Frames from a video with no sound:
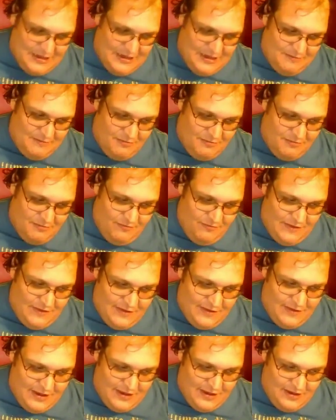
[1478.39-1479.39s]
proving
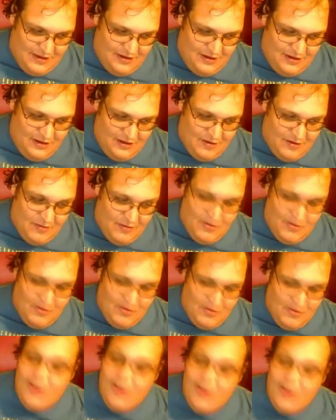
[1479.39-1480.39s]
that you can work
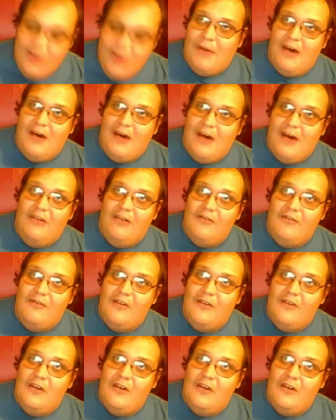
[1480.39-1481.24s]
your butt off,